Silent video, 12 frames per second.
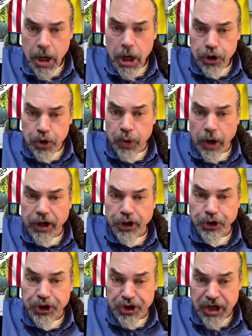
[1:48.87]
You don't
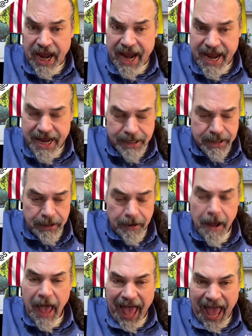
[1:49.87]
understand
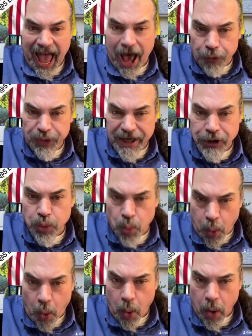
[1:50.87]
how this
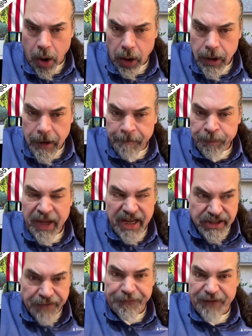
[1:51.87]
war
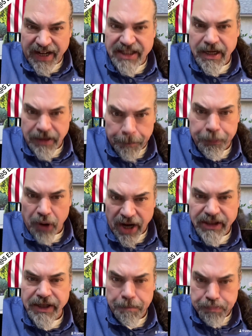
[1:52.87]
is affecting the
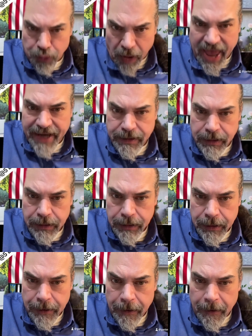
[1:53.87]
price of bread.
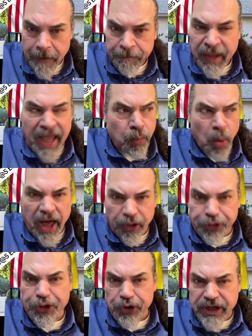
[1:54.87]
And while
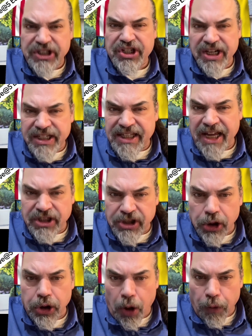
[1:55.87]
36 cents a
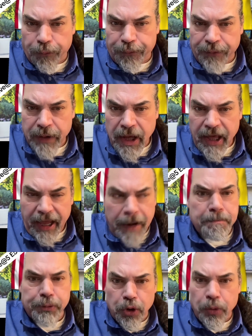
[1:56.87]
loaf in
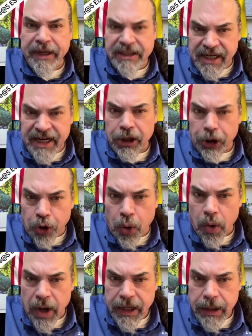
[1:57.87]
Bloomington,
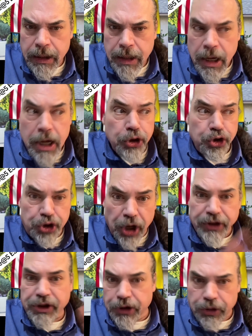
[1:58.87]
Illinois
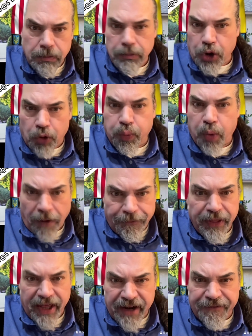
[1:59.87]
doesn't
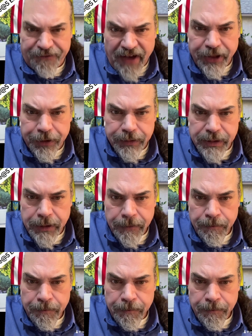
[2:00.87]
ruffle any feathers,